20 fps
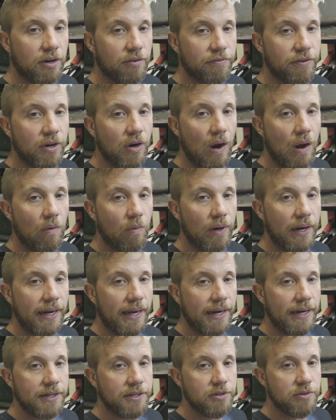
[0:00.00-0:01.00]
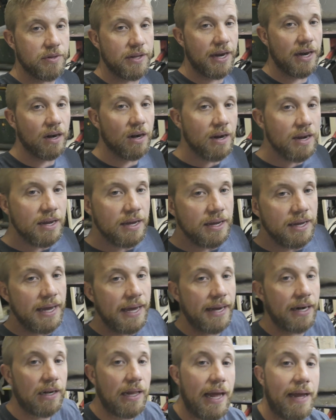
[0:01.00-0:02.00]
figure out what I got to do there.
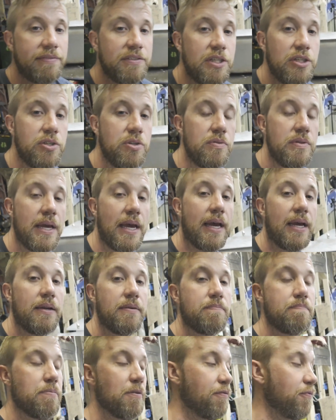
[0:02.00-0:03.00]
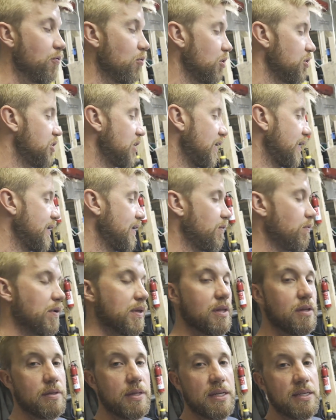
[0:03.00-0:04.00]
And I'll have to do that before checking
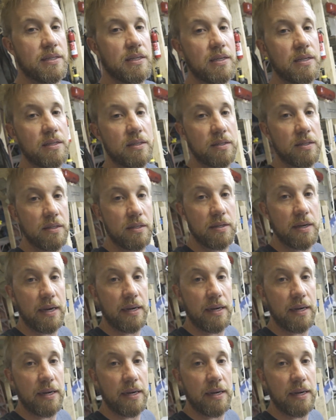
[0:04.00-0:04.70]
whether this is